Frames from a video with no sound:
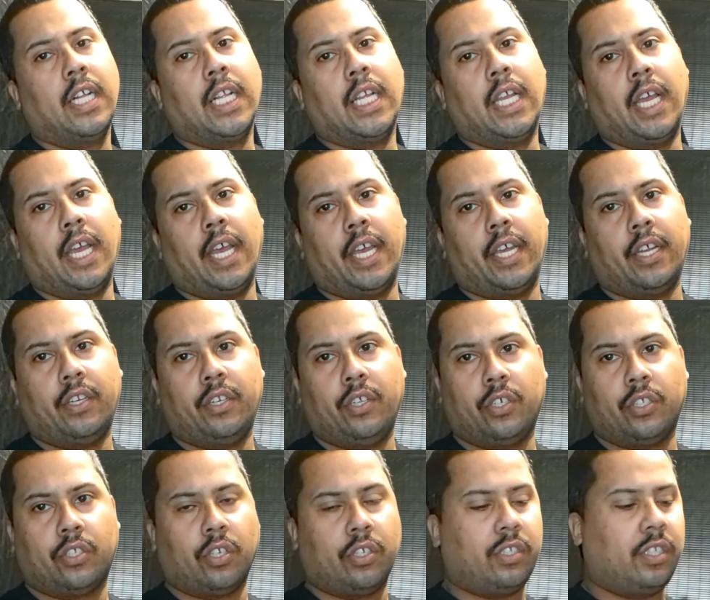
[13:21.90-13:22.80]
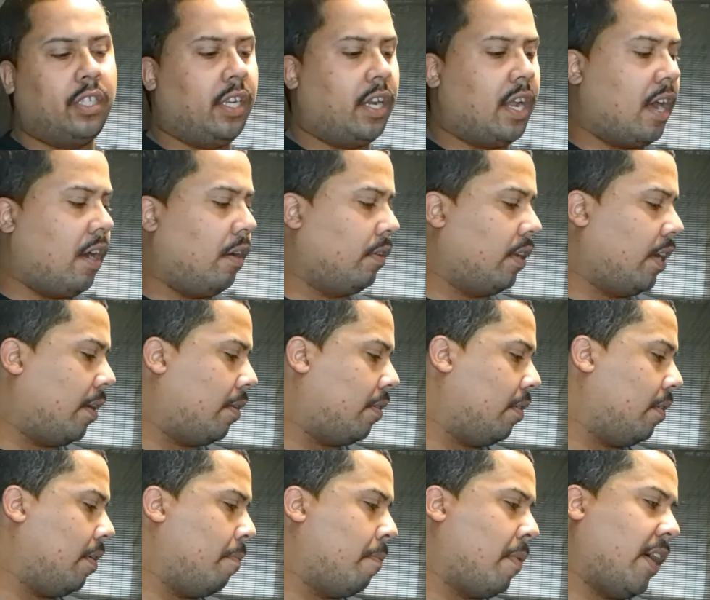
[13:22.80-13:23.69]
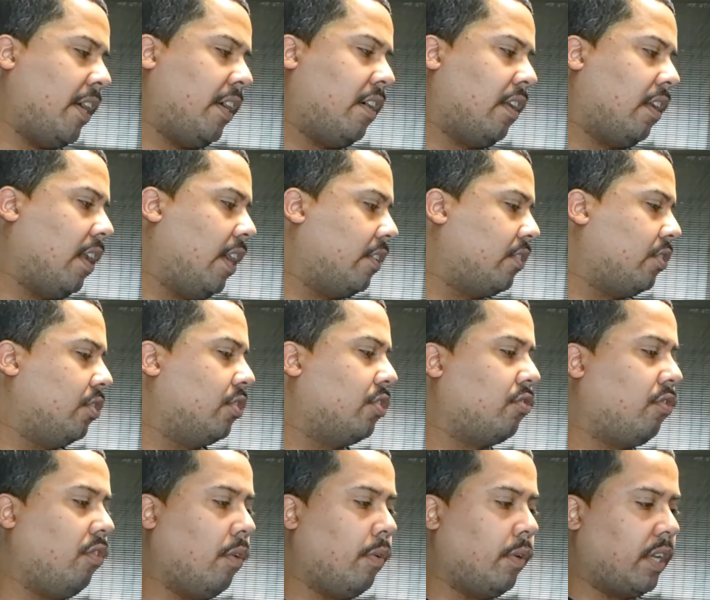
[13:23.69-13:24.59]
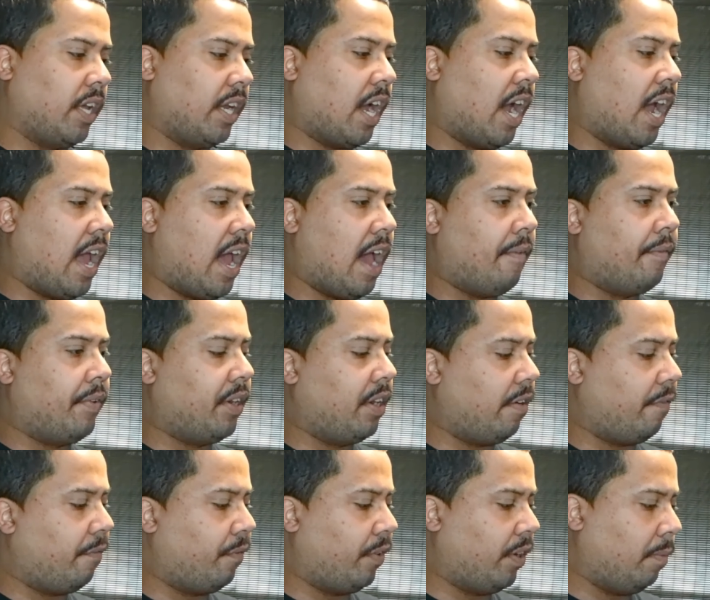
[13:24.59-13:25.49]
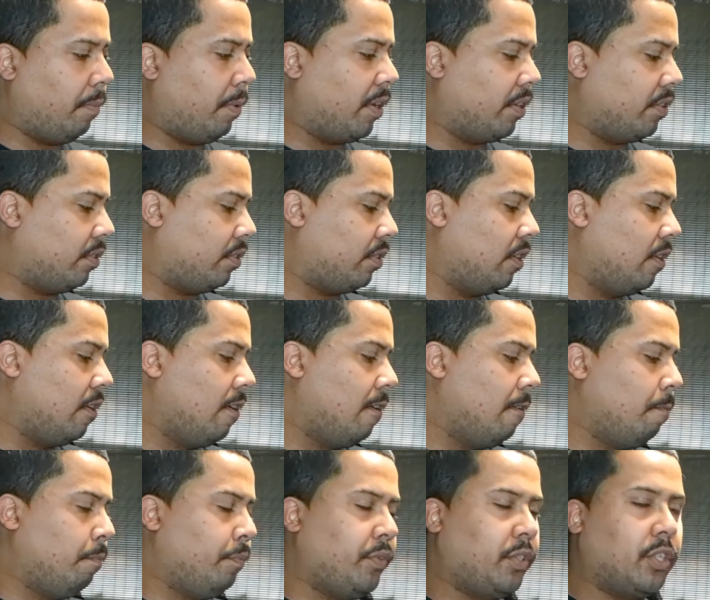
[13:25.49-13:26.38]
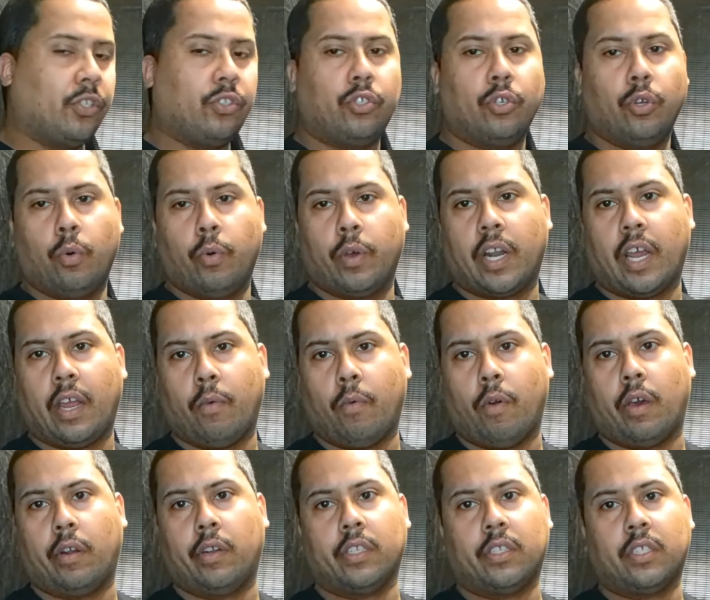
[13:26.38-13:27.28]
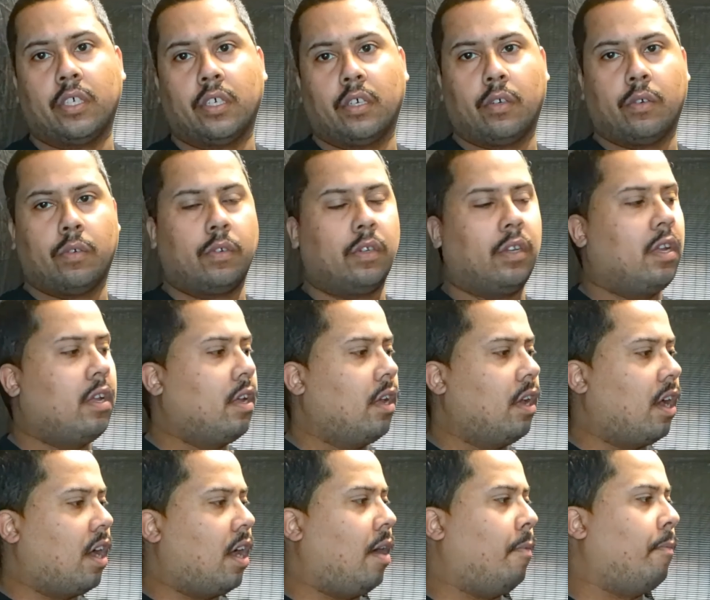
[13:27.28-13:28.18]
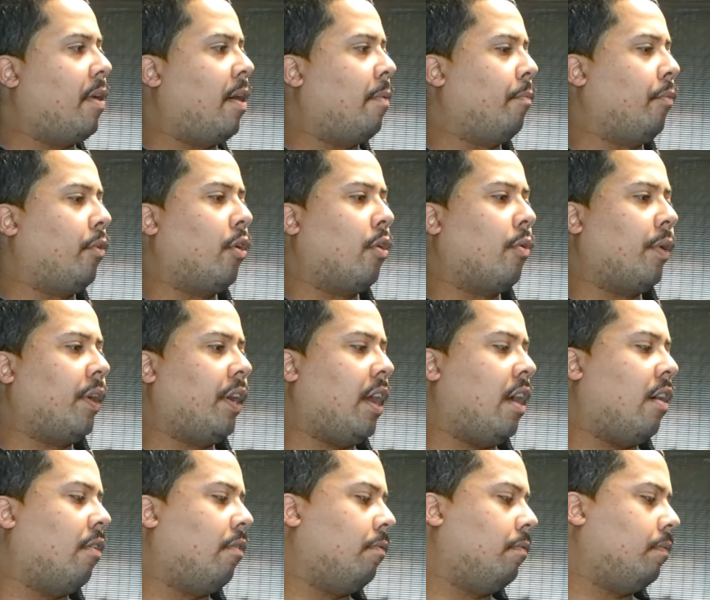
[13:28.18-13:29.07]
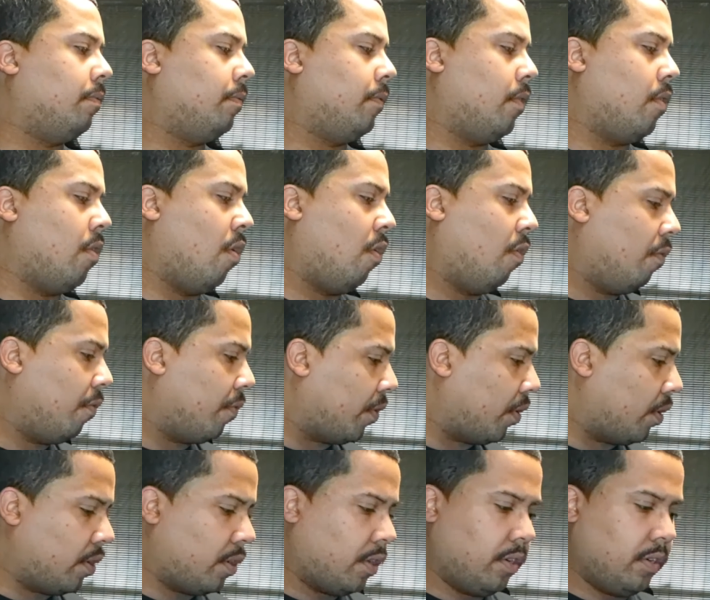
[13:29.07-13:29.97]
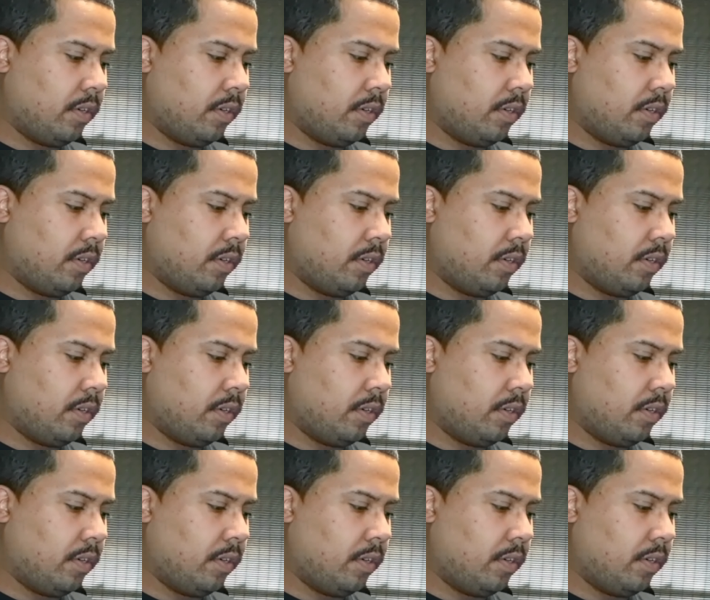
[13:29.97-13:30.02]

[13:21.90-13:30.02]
And you can start seeing how, like, my collection is growing. Like, I have enough females to do what I want to do. I'm growing out over